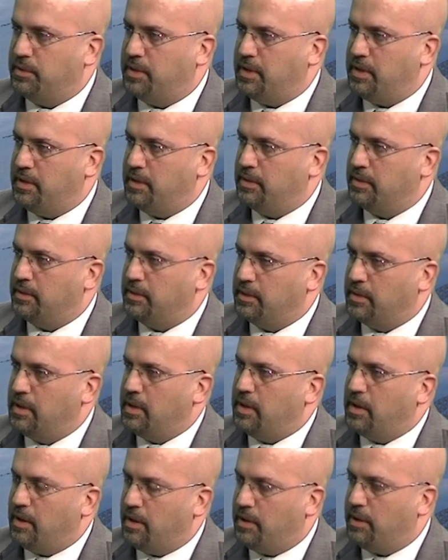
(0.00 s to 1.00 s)
Thank you, Hector
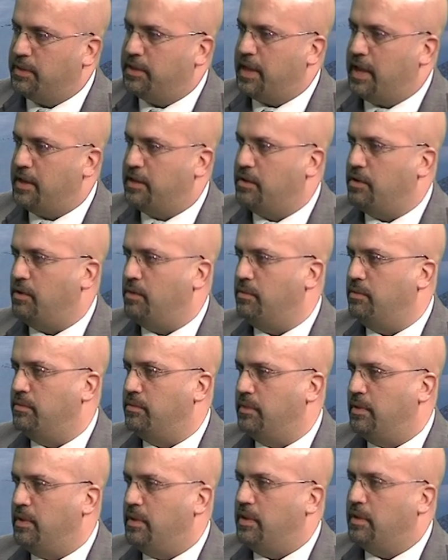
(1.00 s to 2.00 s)
Gavilla, and good luck in your
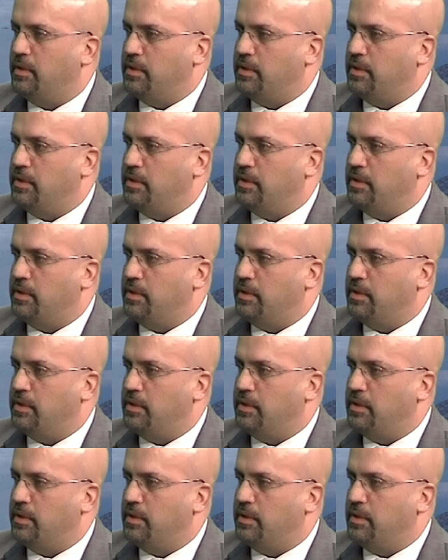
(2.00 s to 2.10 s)
election.